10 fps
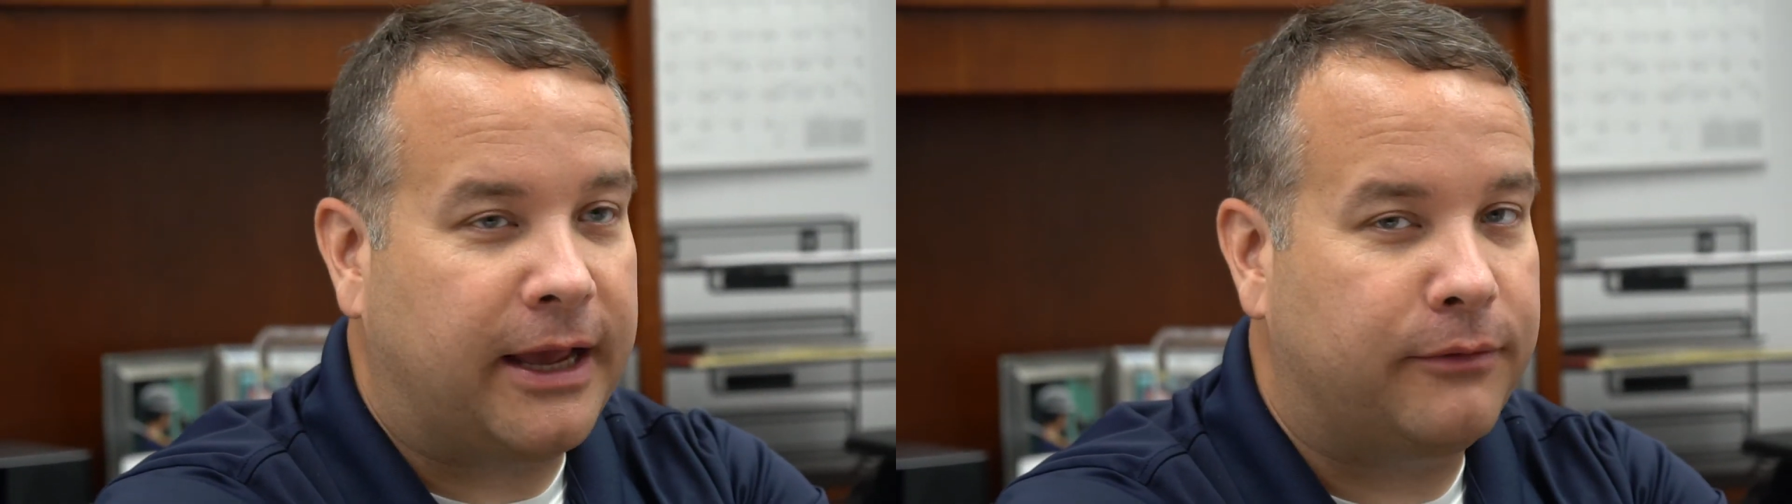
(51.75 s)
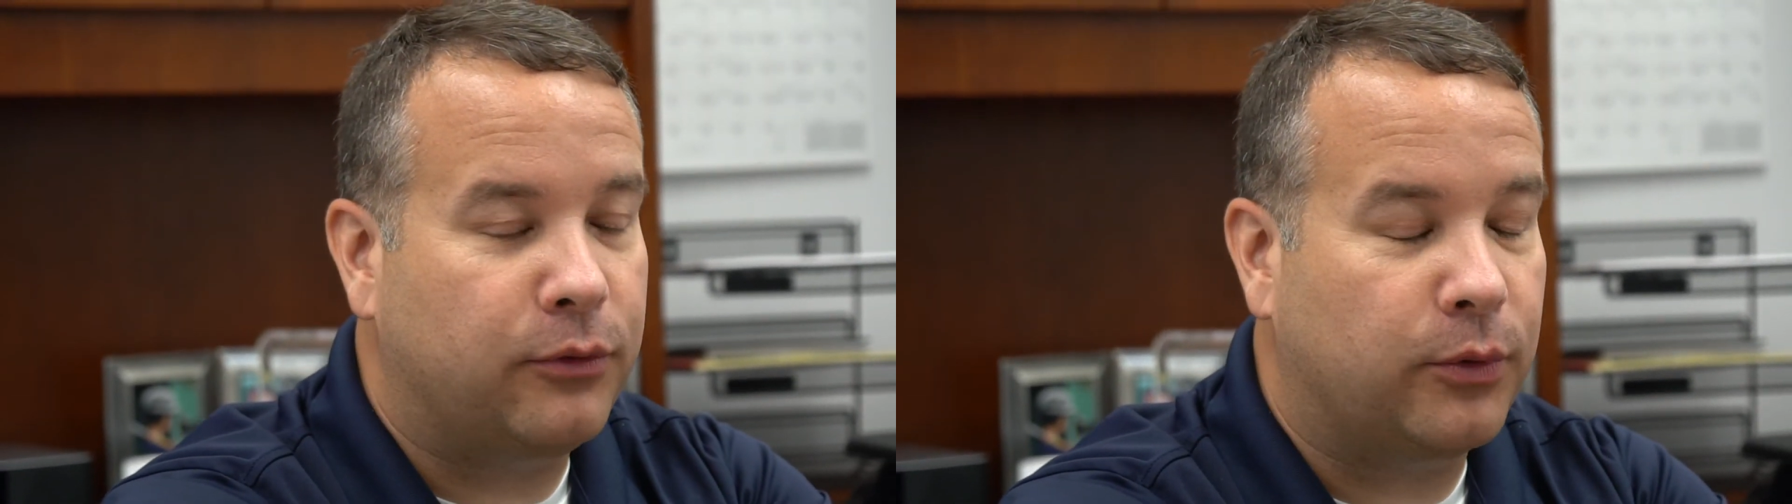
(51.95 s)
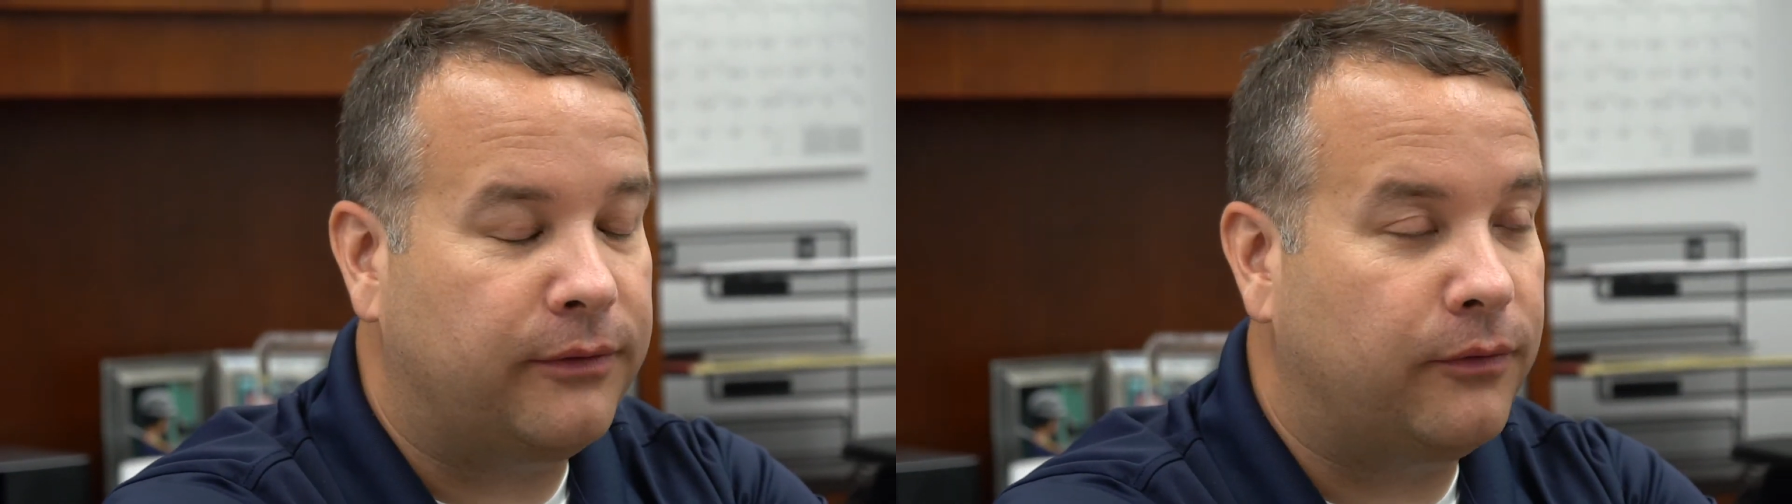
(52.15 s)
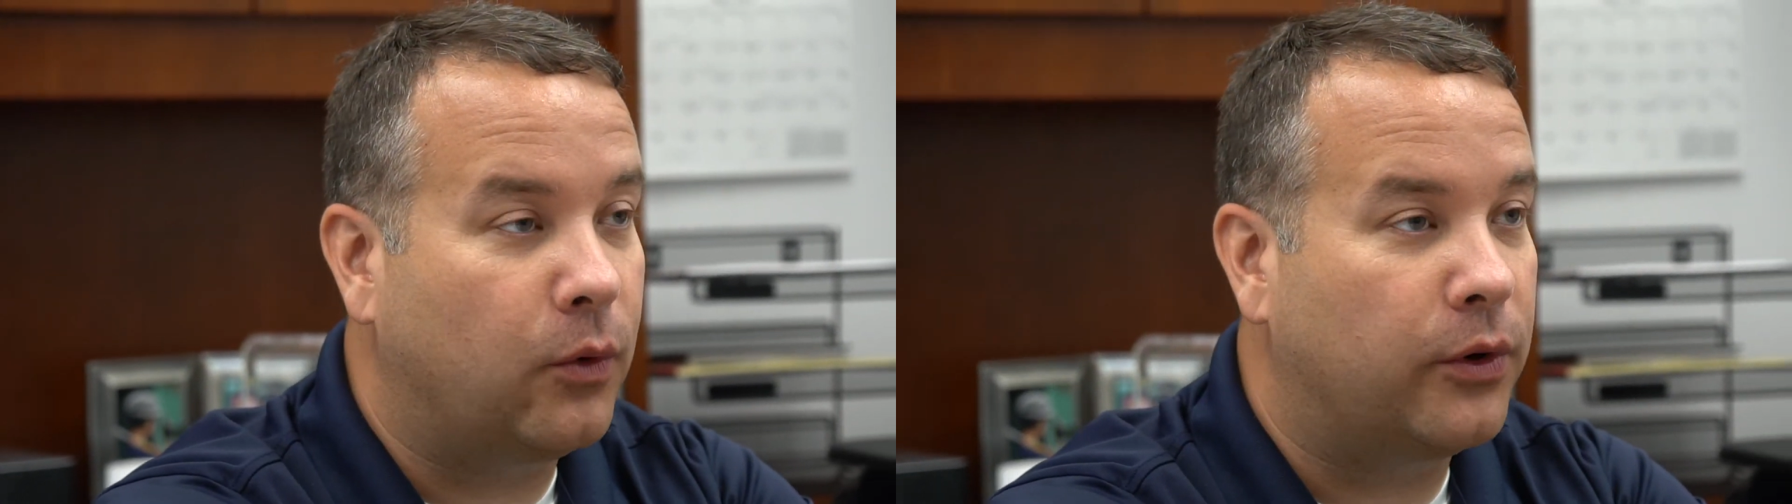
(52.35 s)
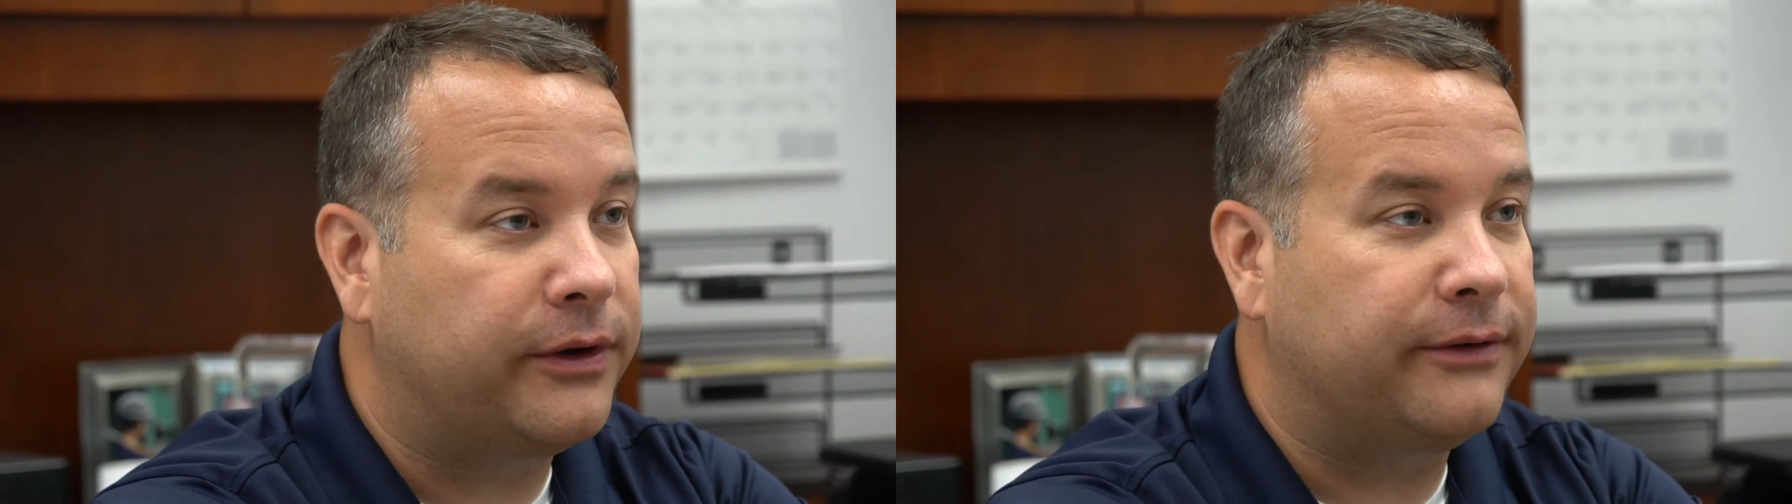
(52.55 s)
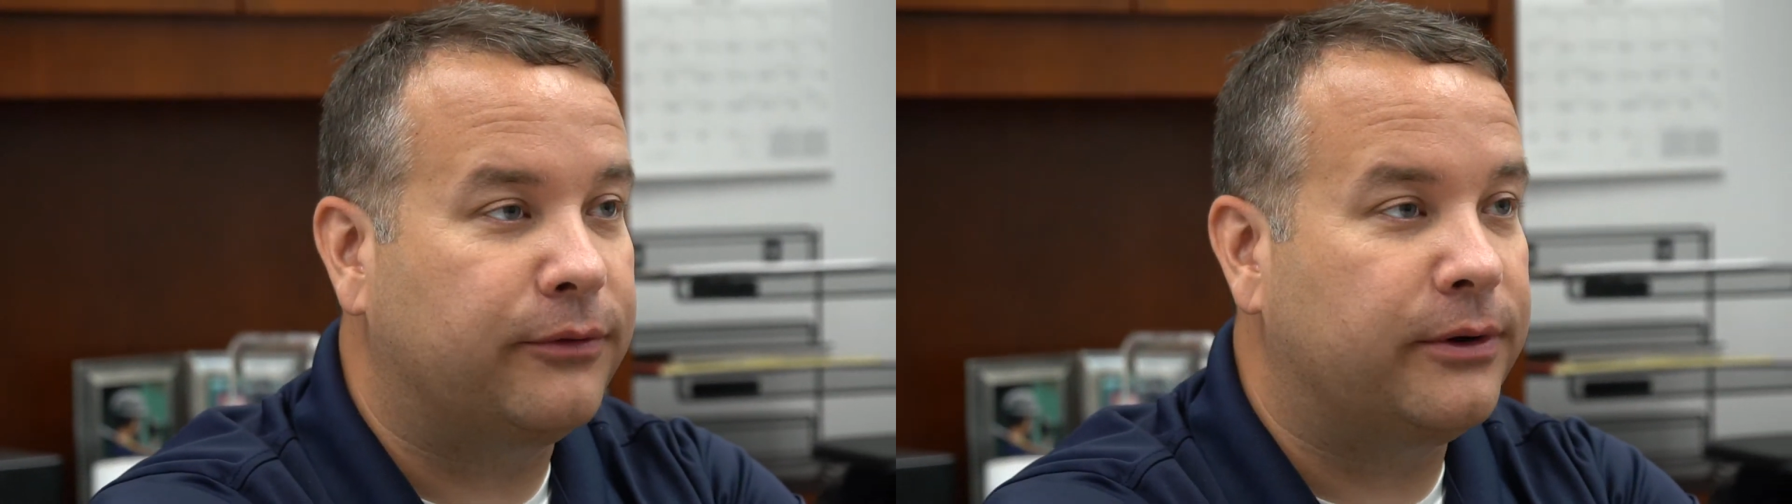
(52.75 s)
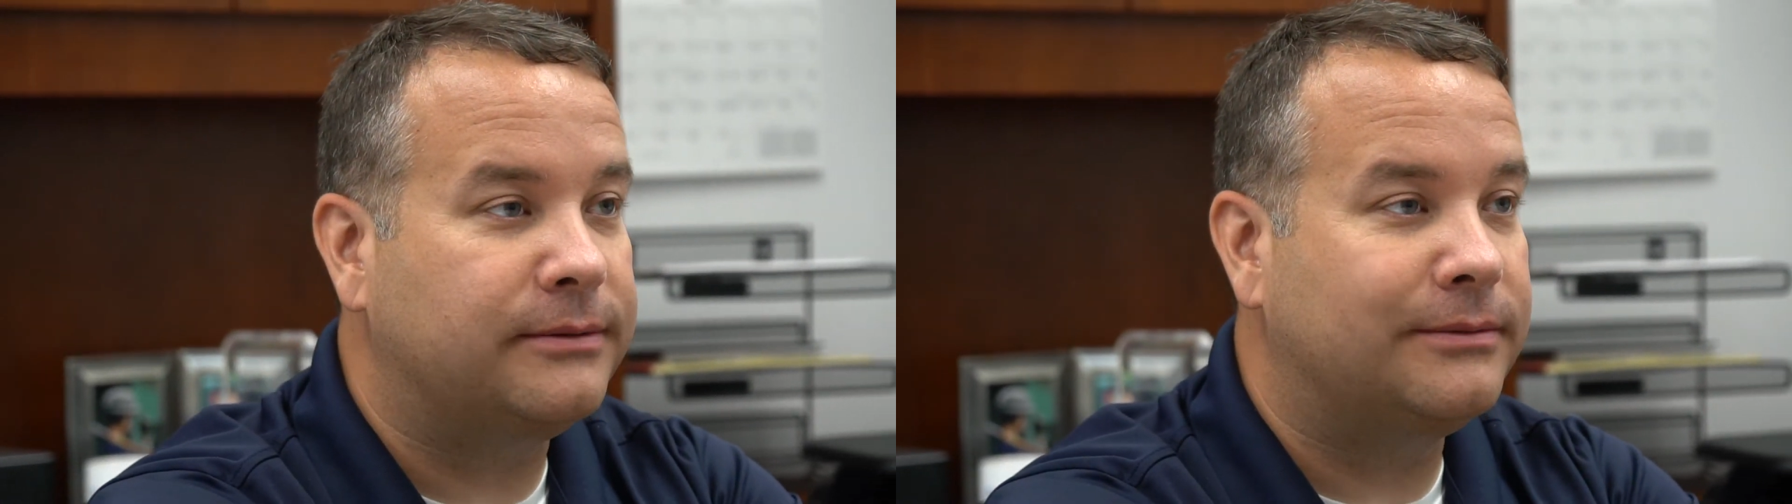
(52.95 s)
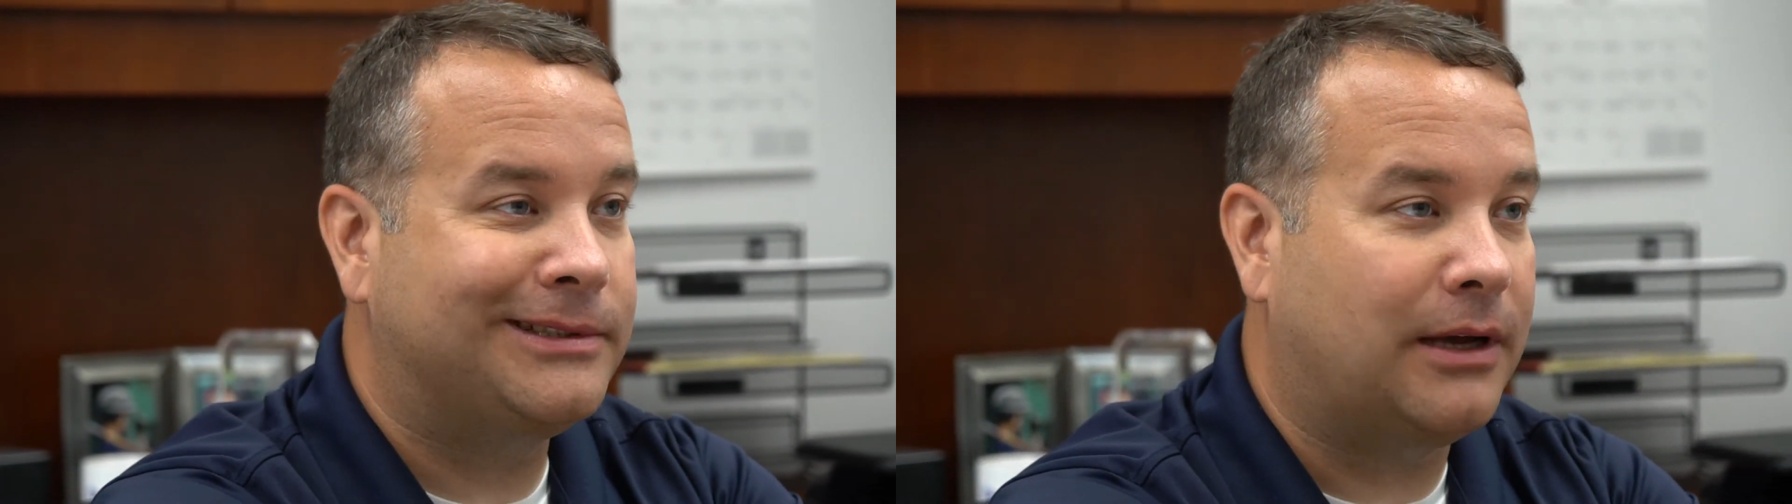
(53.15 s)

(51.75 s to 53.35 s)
to have 3-4 different